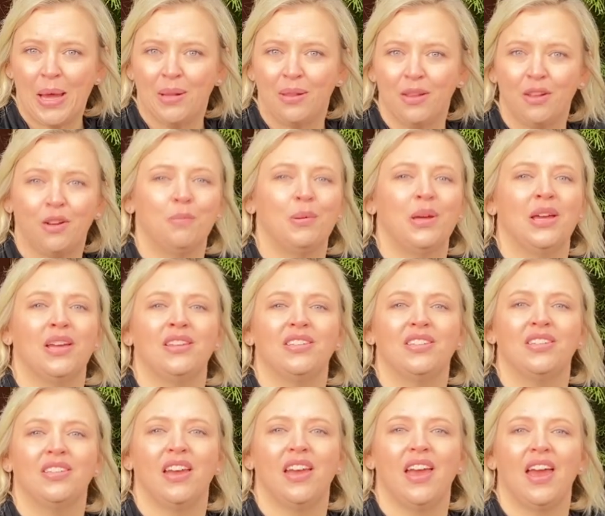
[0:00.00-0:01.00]
little
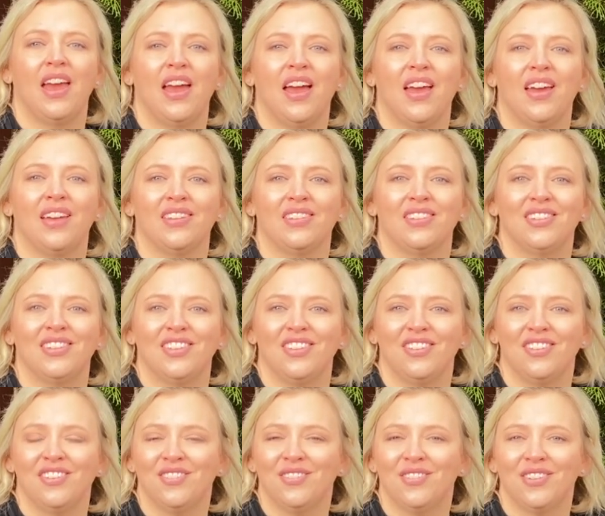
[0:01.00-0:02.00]
bit, and
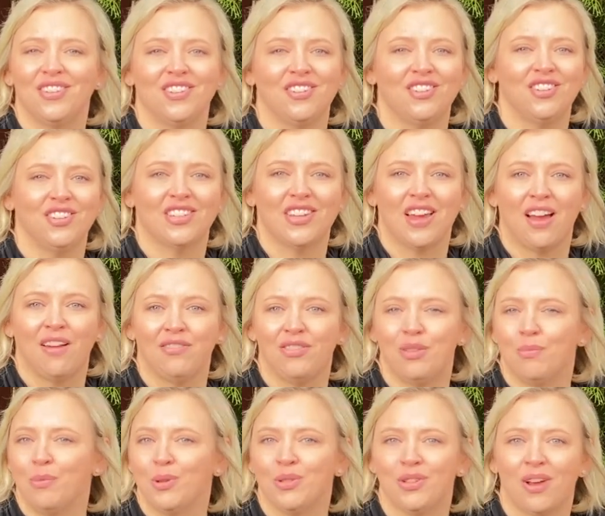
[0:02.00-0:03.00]
you can just have
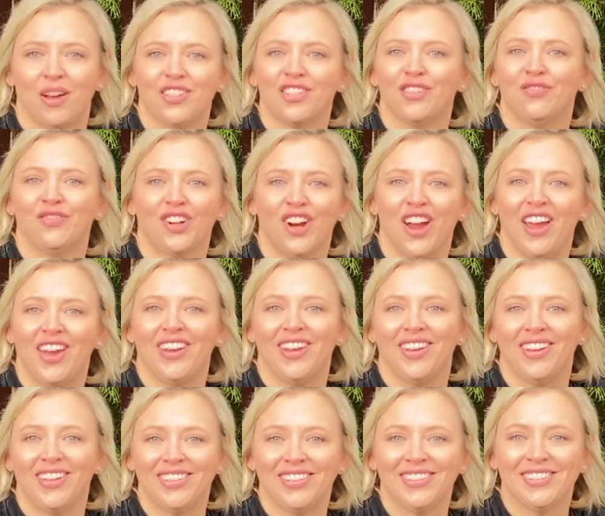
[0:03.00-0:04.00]
the most awesome
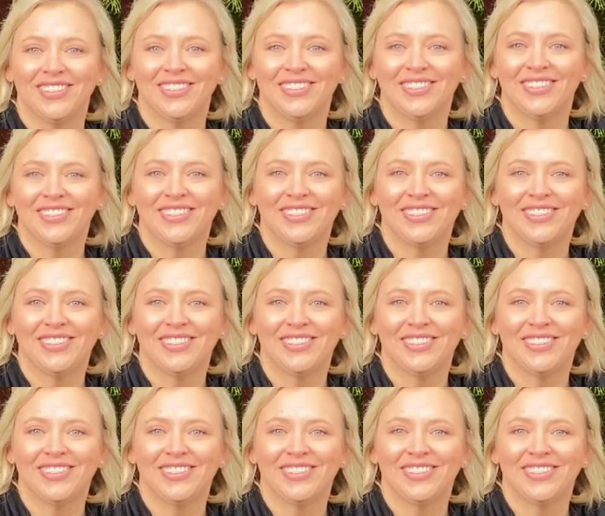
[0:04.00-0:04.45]
variety. If